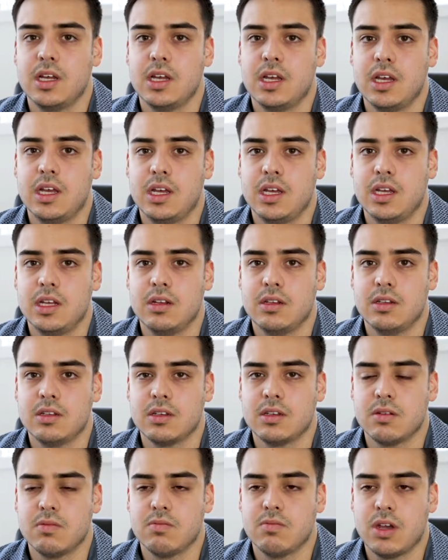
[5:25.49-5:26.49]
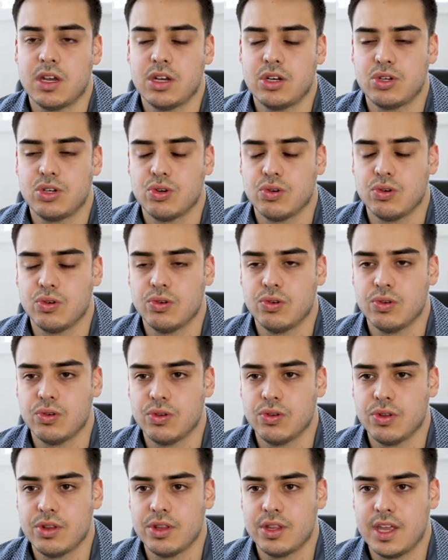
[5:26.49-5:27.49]
and make
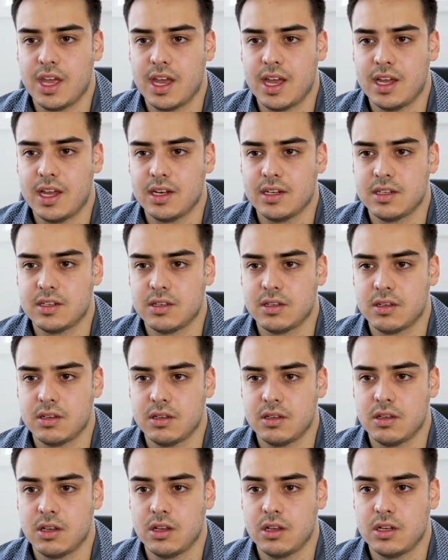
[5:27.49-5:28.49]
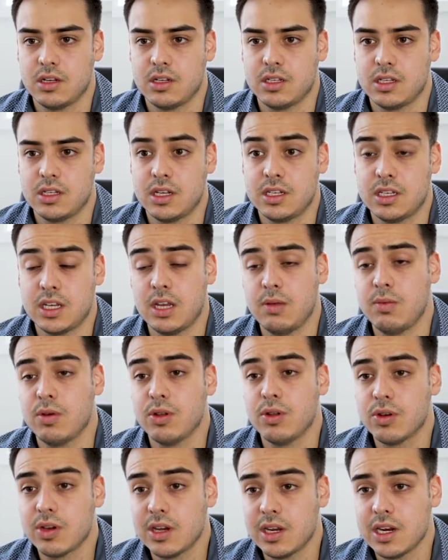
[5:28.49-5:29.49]
sure that the team
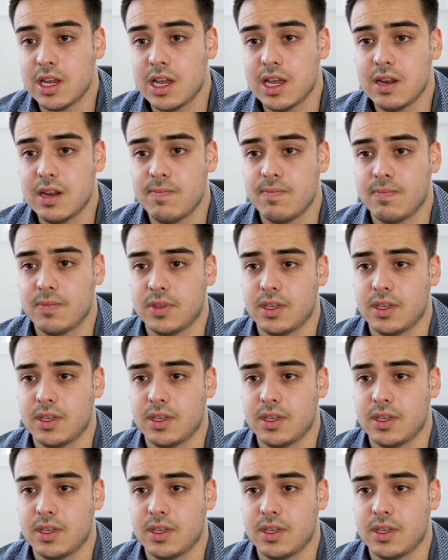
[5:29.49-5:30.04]
you're looking at